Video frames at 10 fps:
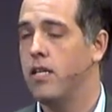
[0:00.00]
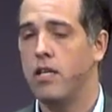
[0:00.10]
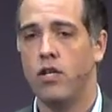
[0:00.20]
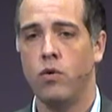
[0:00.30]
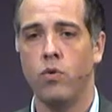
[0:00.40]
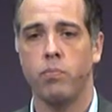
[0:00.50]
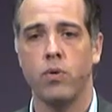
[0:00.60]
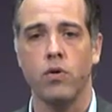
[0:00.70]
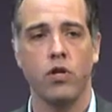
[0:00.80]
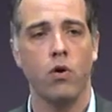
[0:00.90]
you would
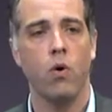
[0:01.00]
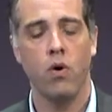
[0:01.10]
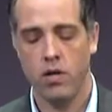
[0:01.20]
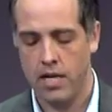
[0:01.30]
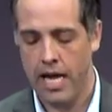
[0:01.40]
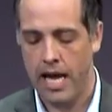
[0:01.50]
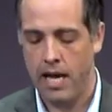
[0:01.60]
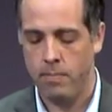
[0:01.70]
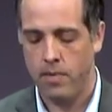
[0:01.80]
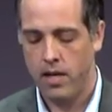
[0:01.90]
put your
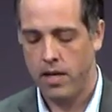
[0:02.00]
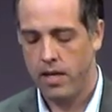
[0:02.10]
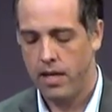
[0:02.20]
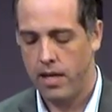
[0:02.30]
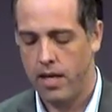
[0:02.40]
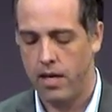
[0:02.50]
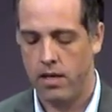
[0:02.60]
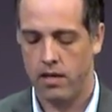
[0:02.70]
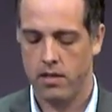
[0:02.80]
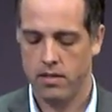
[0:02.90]
name here.